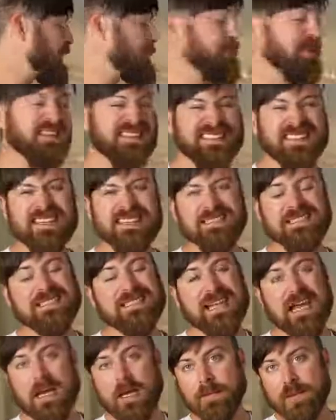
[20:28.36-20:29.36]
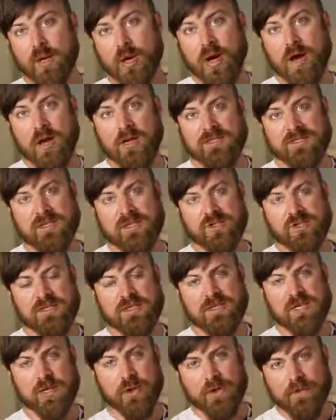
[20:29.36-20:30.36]
business setup costs, such as
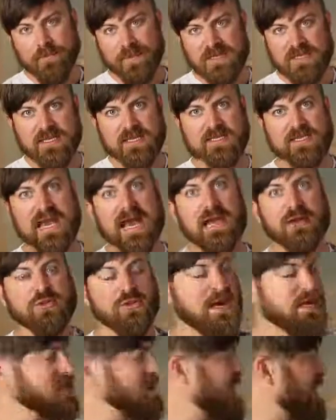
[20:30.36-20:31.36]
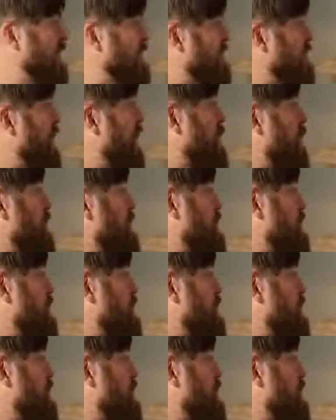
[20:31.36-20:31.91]
a business address, etc.